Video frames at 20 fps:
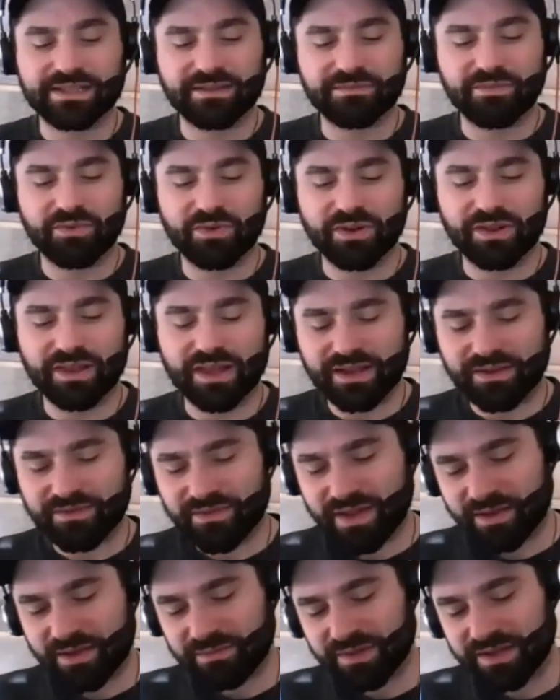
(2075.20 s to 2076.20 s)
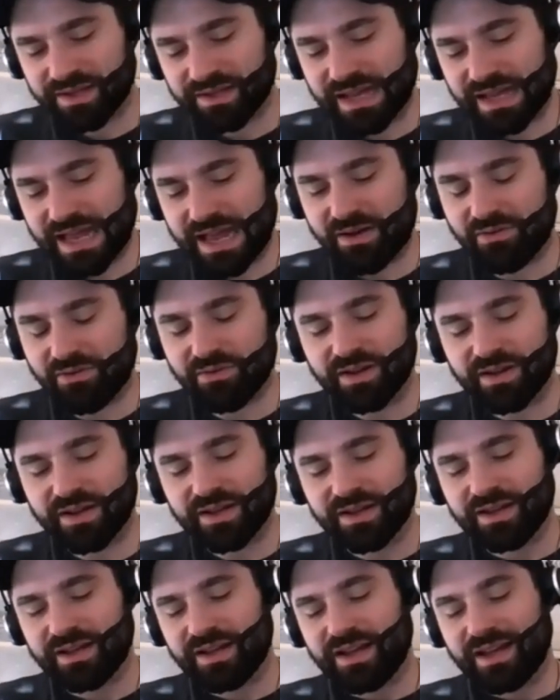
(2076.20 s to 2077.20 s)
and more like family now
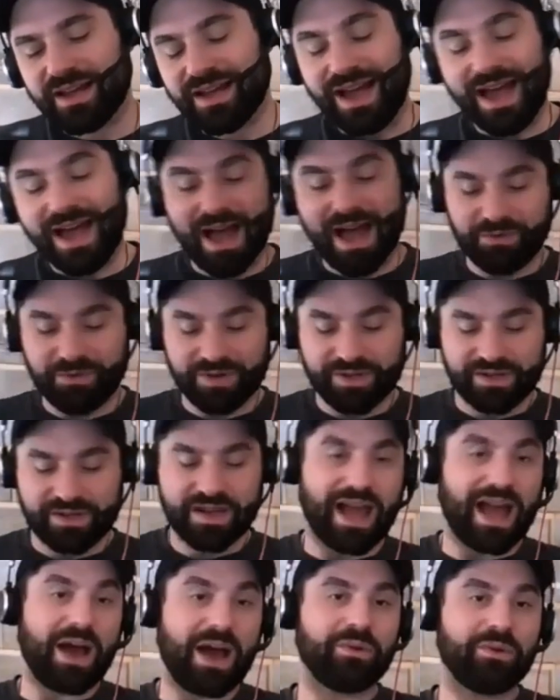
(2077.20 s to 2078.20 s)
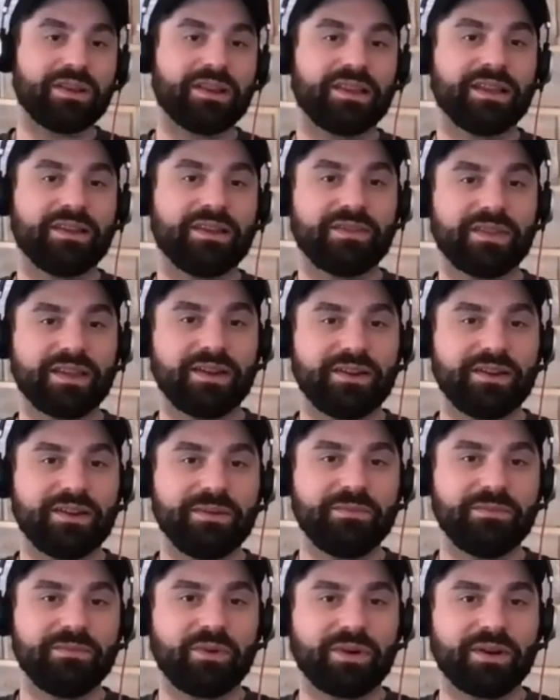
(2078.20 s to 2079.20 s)
i wouldn't i wouldn't live there
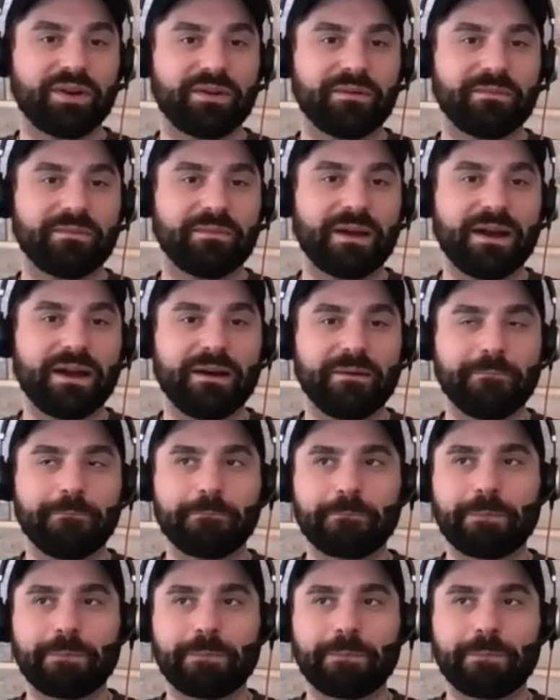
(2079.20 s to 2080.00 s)
anymore um,